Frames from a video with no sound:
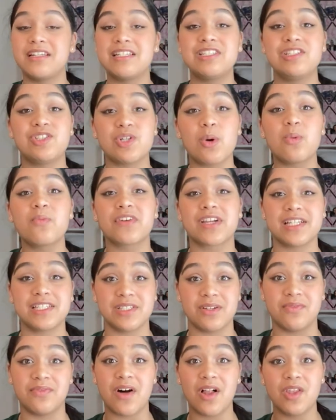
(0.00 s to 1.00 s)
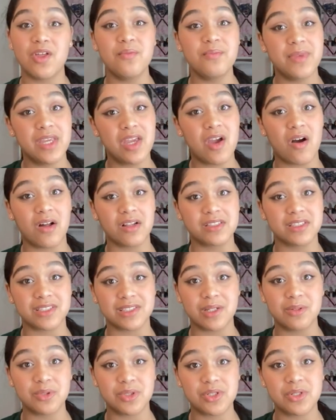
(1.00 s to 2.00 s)
and don't forget to follow me on
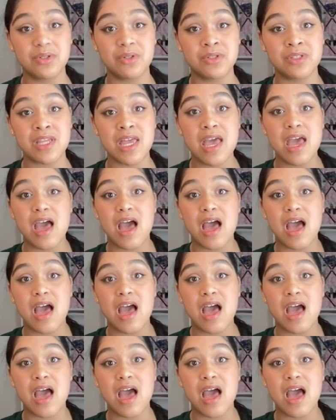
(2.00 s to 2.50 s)
socials.